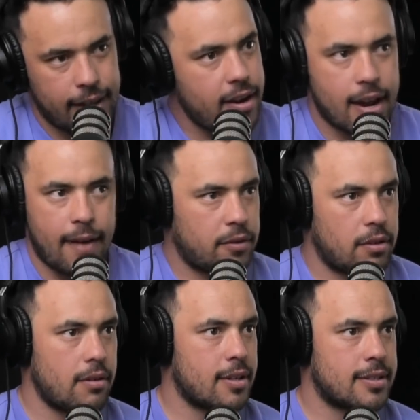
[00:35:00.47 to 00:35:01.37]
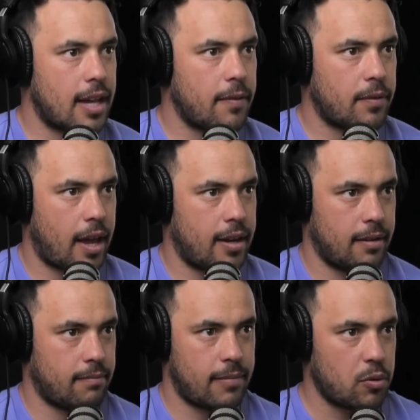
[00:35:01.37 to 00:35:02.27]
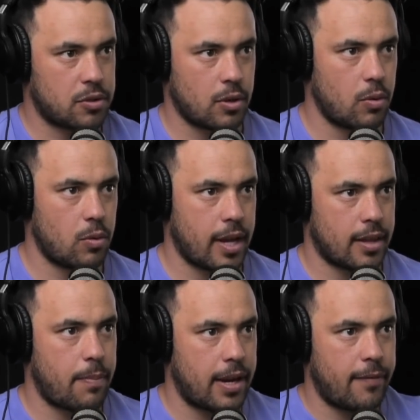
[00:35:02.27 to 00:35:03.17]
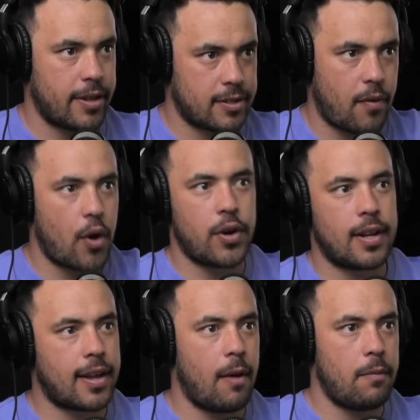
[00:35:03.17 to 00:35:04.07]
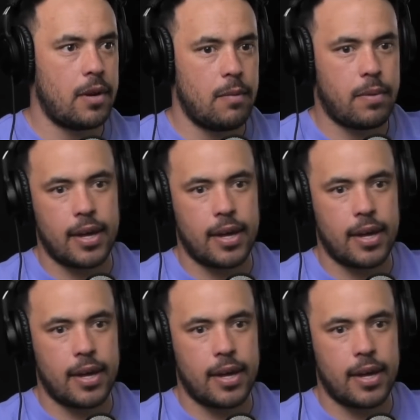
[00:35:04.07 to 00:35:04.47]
Like they didn't have to do this stuff and they'll still get the benefits of owning the company.